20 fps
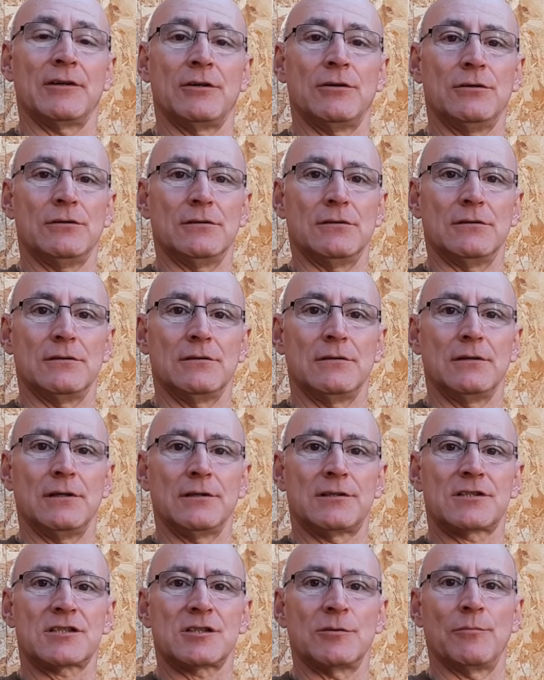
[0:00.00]
go
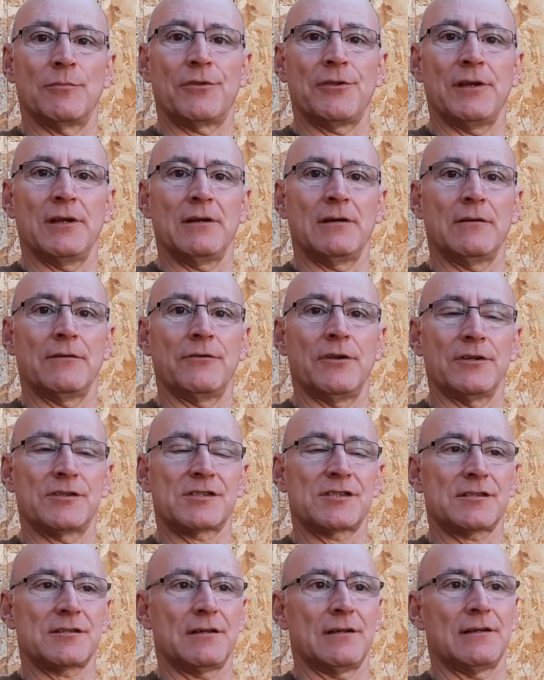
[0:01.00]
at something
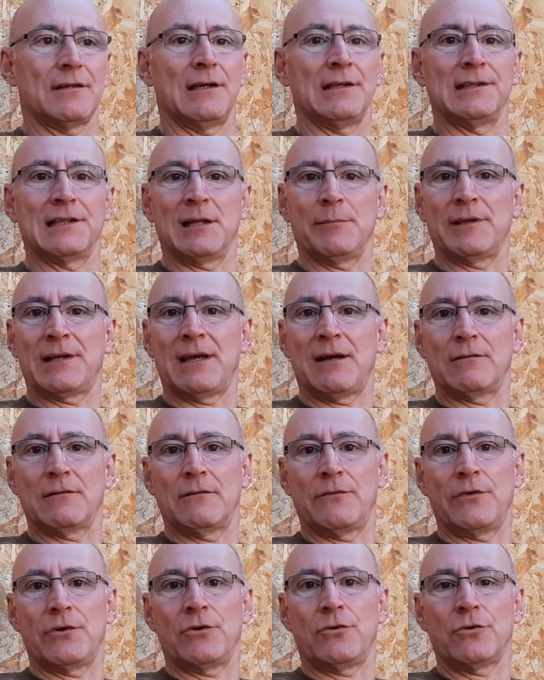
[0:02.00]
that's a little bit out
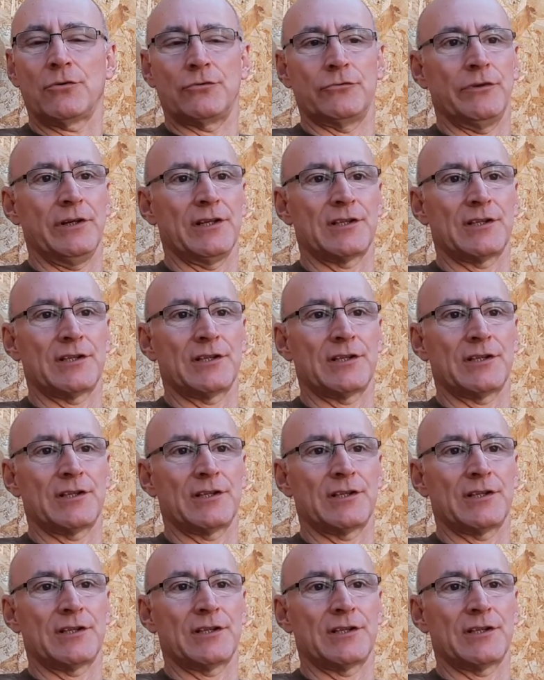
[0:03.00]
of the ordinary.